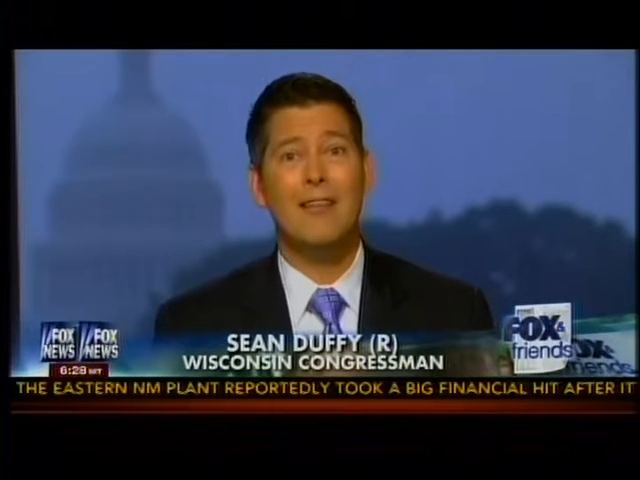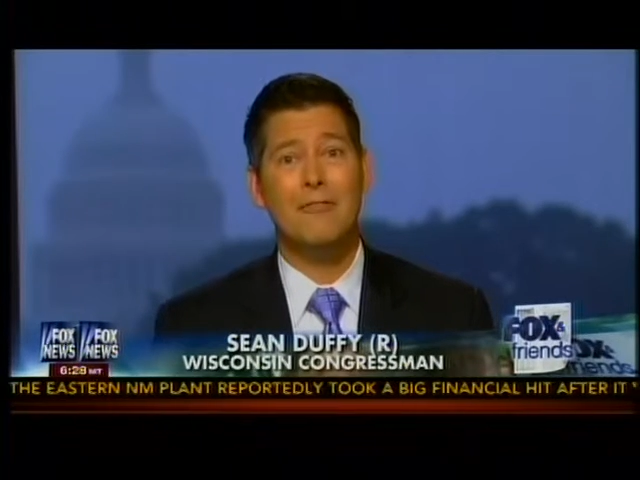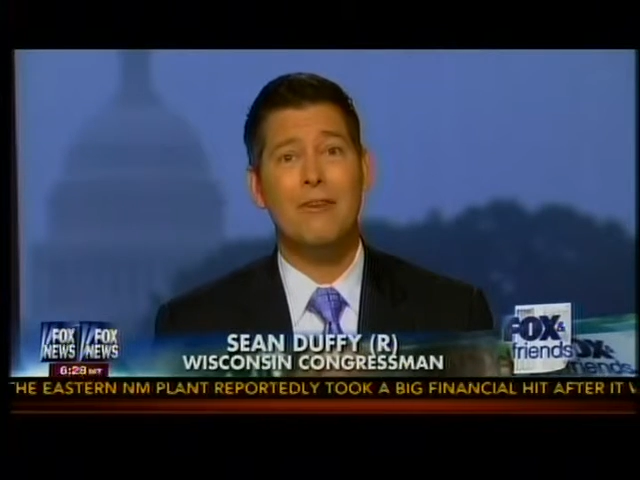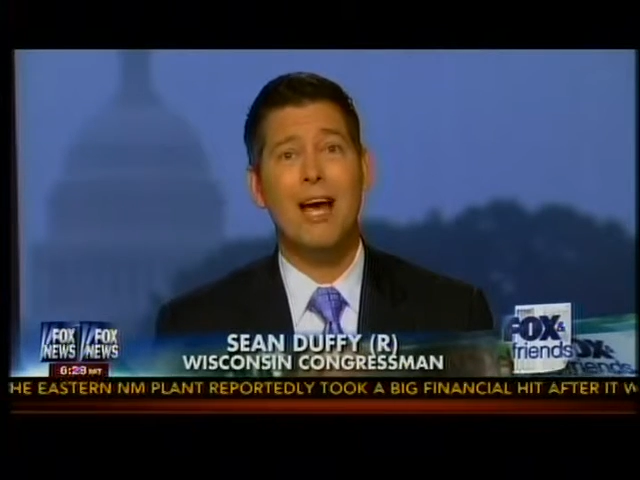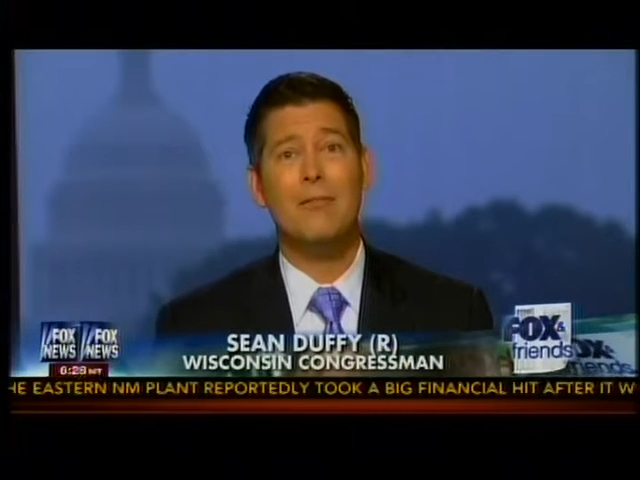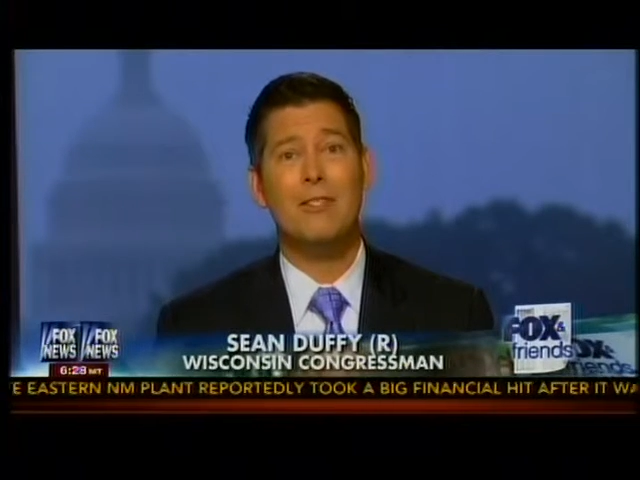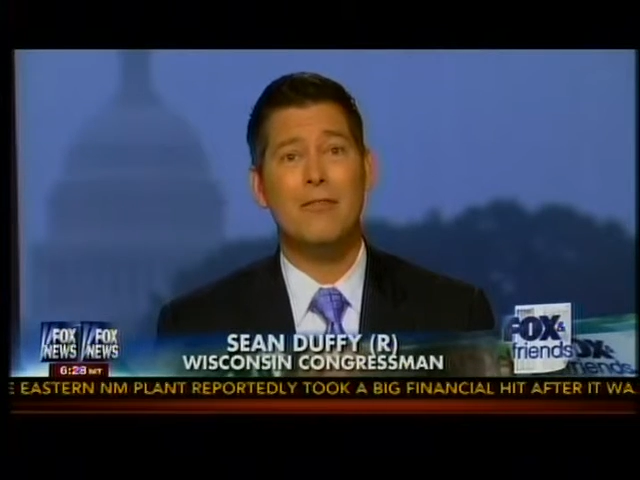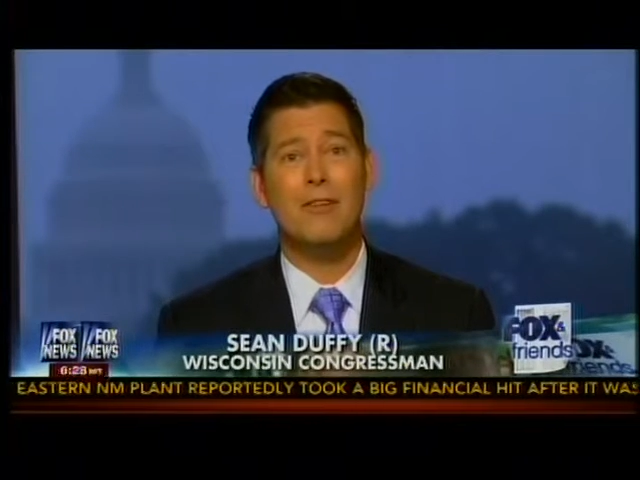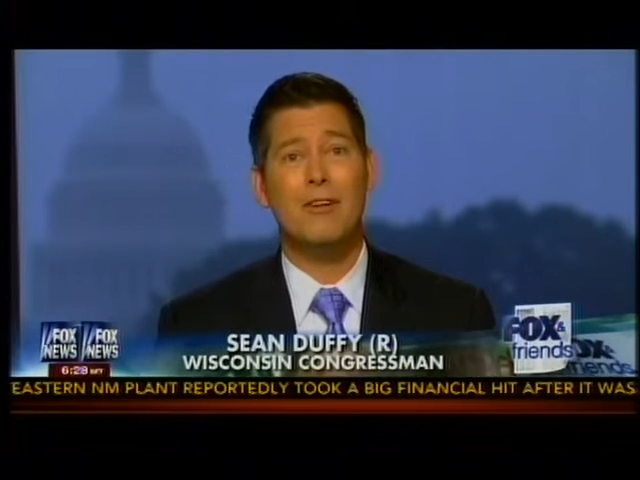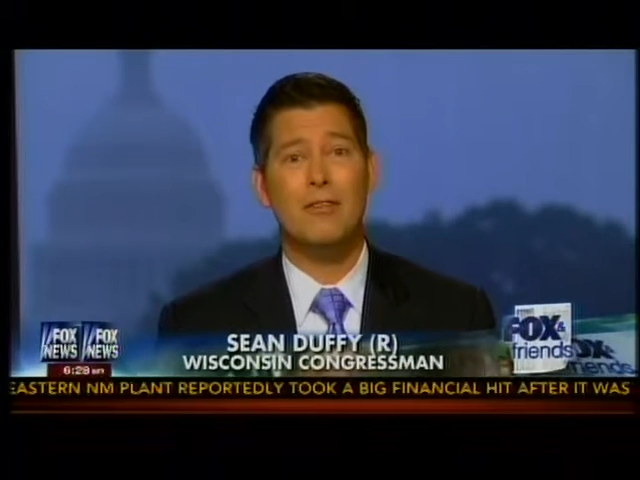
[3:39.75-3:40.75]
the families
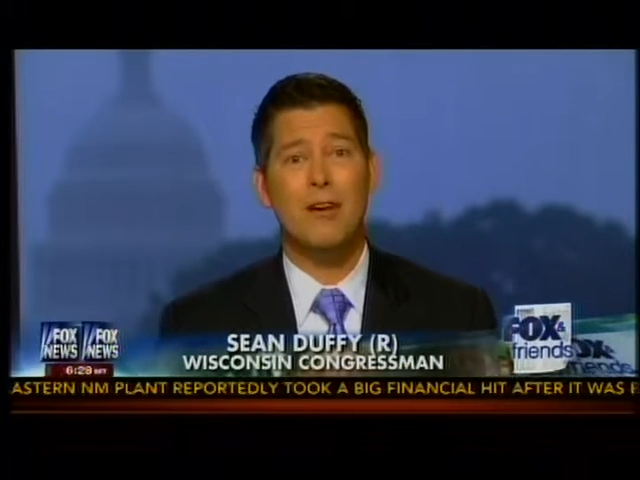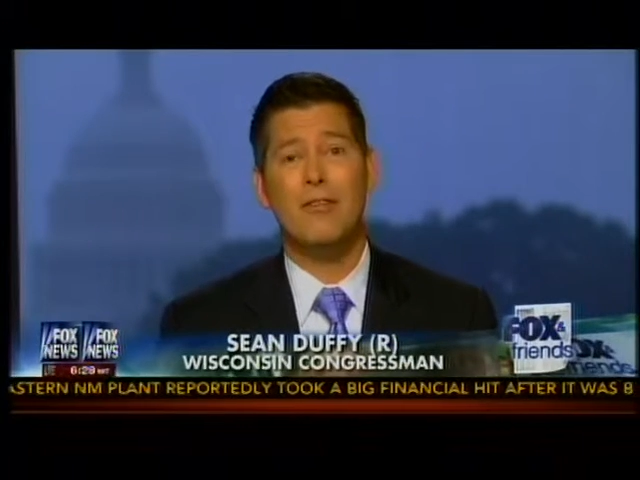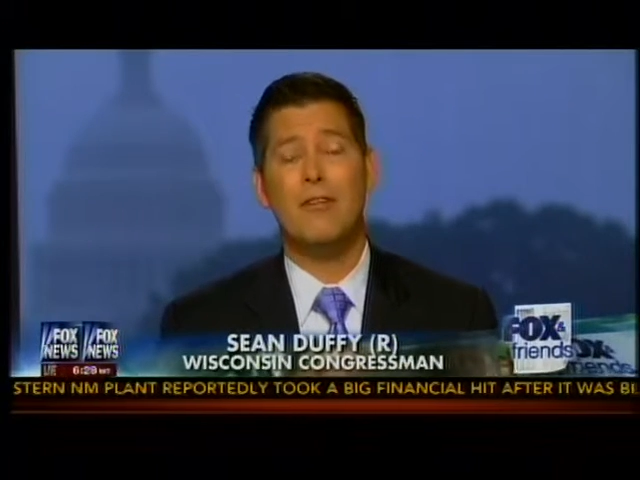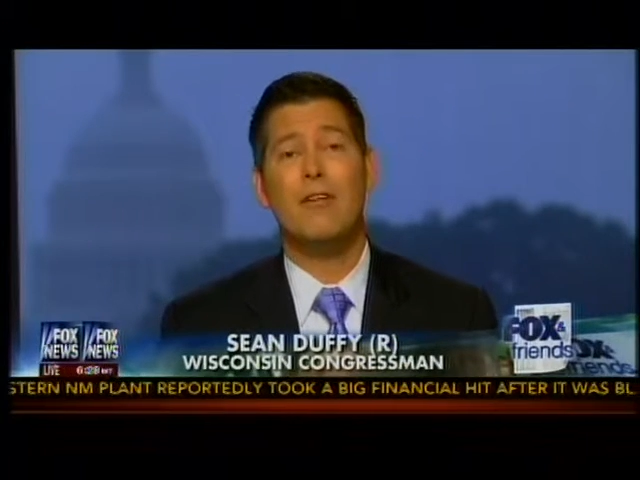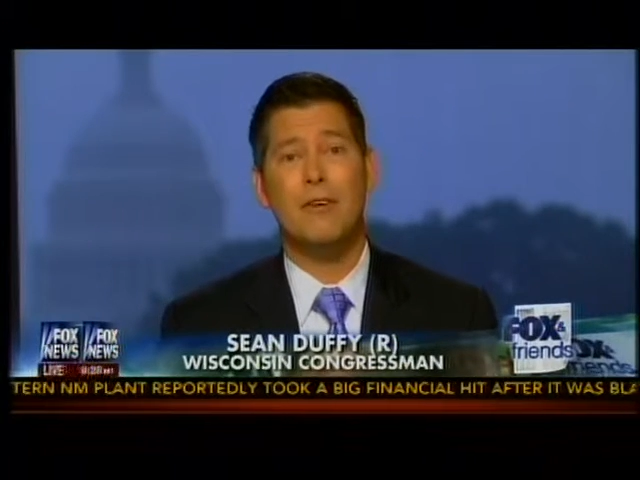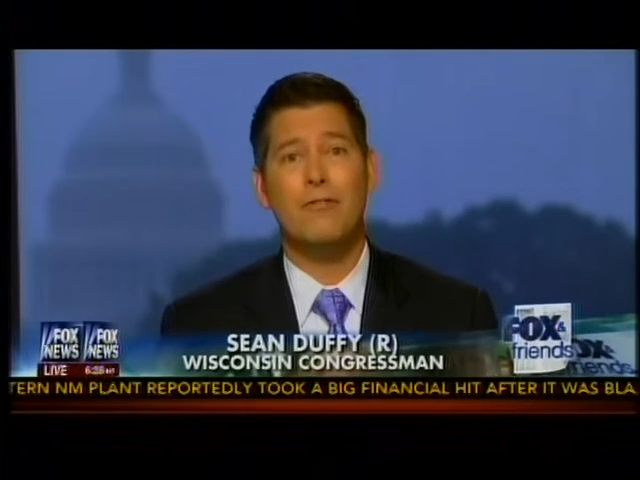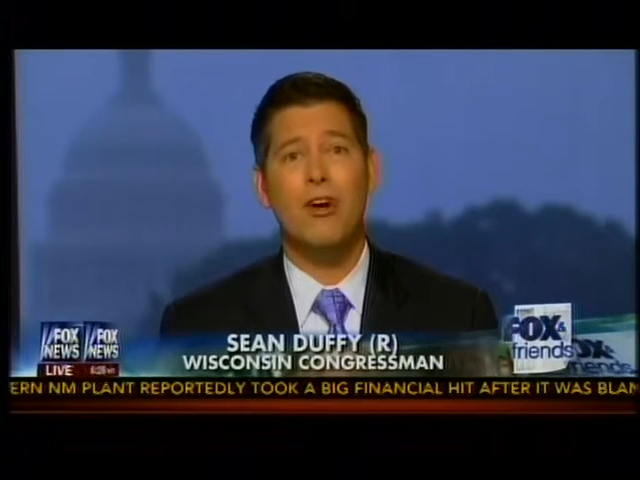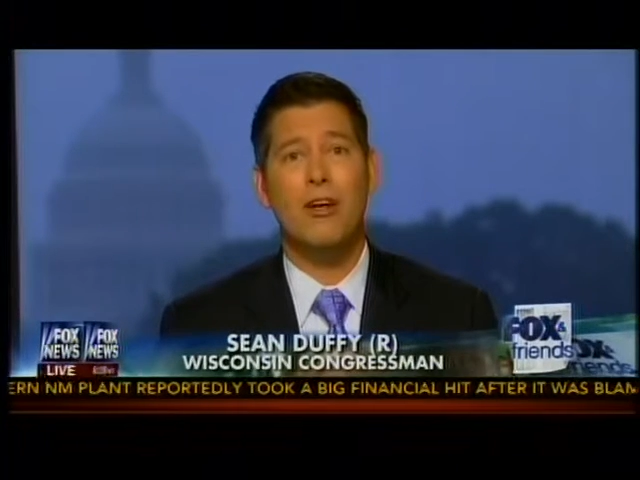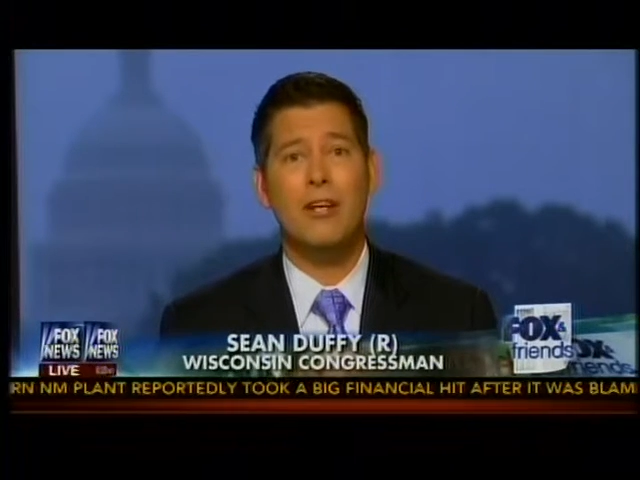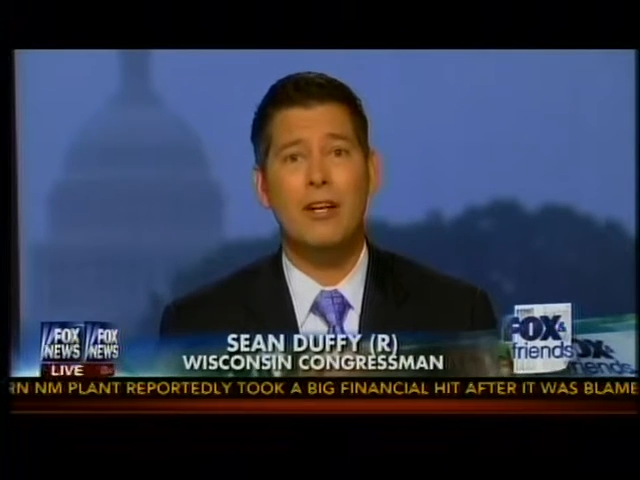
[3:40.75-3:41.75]
of our, of our, of, our,
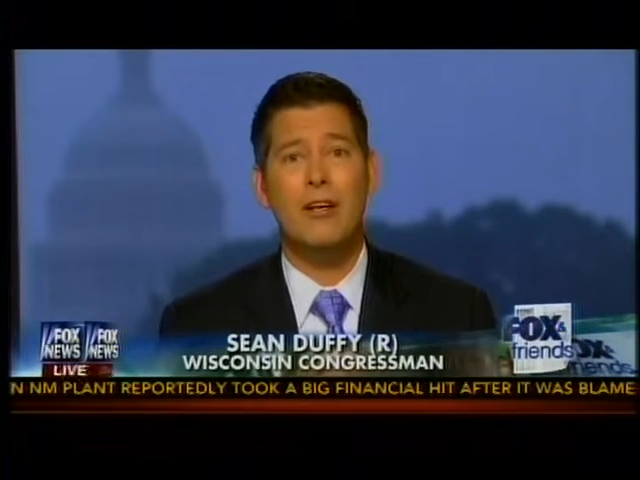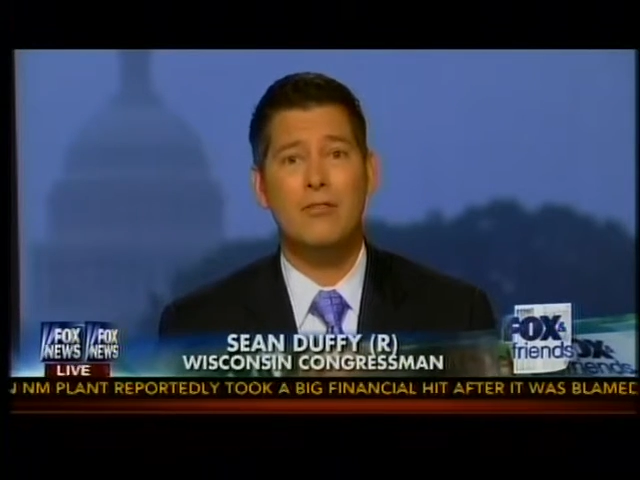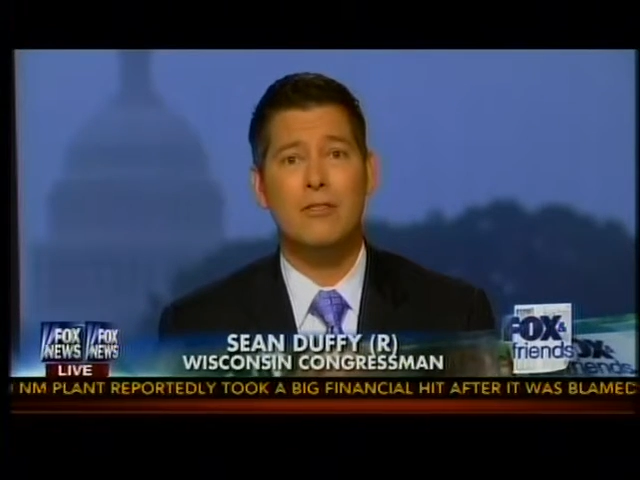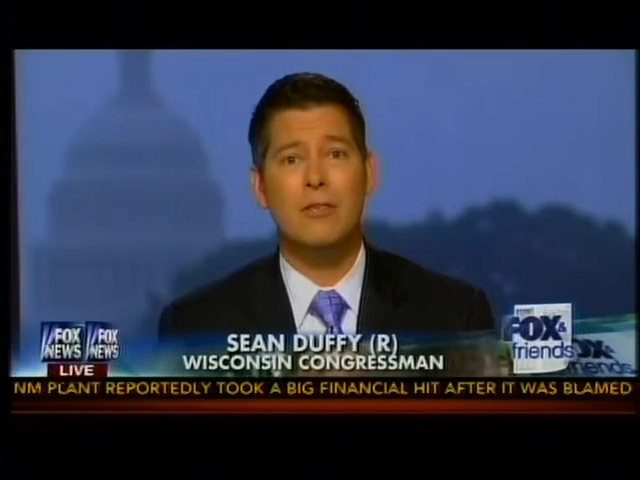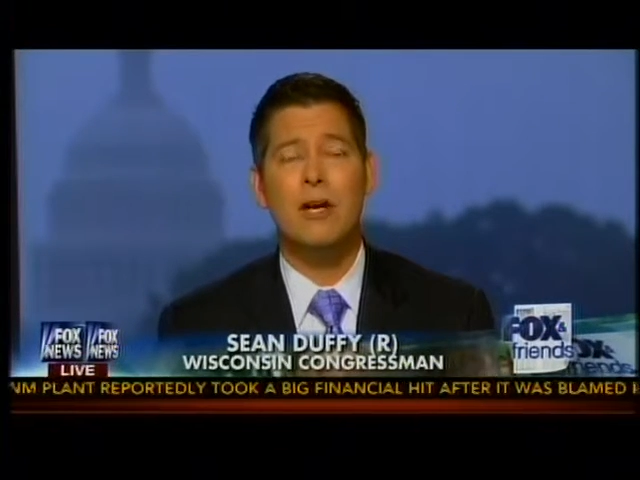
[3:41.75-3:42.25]
fallen heroes.